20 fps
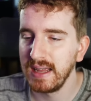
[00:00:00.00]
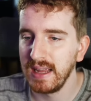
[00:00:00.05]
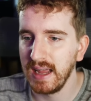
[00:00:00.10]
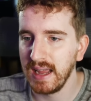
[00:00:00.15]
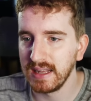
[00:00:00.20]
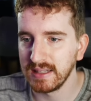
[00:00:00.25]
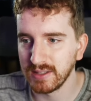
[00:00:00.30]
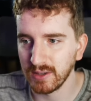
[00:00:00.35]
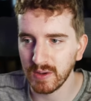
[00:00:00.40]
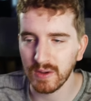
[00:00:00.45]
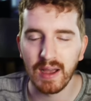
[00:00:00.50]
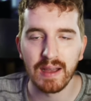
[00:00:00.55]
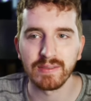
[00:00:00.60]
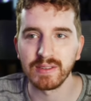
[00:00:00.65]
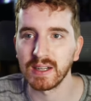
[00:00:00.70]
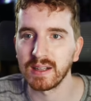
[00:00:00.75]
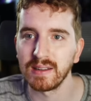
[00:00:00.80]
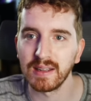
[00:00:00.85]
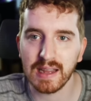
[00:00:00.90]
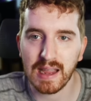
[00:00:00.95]
And so you'll have to
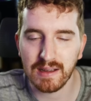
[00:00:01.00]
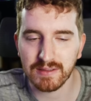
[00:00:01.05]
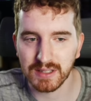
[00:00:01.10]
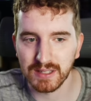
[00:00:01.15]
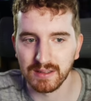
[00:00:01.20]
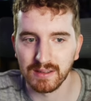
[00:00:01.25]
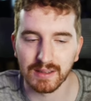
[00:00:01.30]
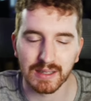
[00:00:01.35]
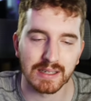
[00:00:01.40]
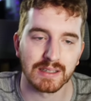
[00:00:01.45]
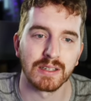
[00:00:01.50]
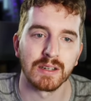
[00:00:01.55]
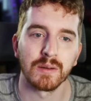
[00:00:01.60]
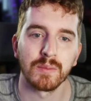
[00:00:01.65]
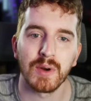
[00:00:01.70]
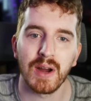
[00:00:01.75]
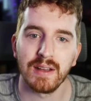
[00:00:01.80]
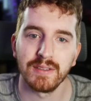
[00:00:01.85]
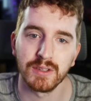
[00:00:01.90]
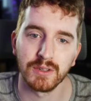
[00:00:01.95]
click out to the link to your
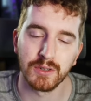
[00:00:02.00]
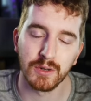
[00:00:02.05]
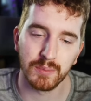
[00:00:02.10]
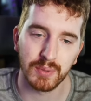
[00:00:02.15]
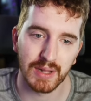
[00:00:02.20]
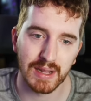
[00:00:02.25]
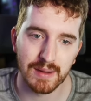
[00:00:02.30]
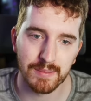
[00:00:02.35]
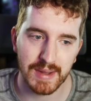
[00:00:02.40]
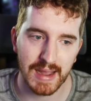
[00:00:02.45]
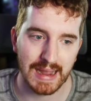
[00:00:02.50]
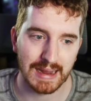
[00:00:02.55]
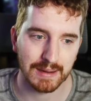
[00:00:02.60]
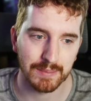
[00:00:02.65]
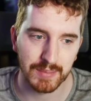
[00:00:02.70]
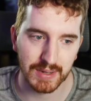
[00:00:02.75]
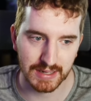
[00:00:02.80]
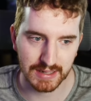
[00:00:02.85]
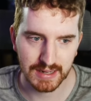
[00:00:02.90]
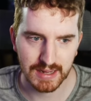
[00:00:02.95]
browser to play it back.
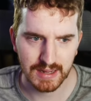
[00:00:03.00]
But